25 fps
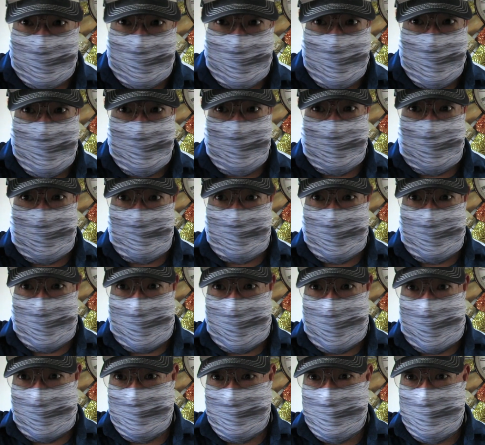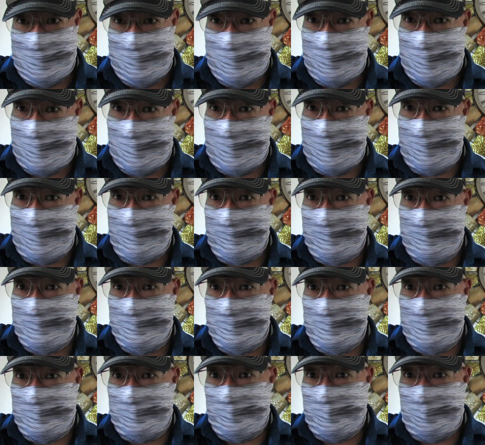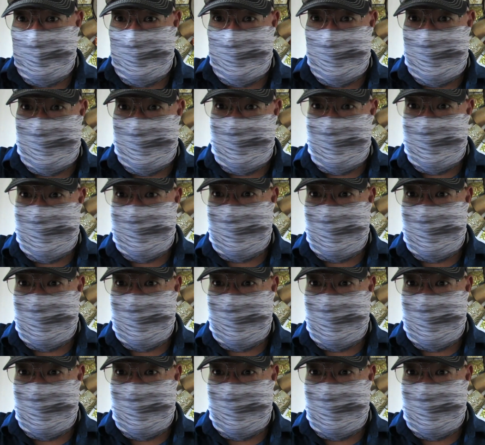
any type of hat you want. It, it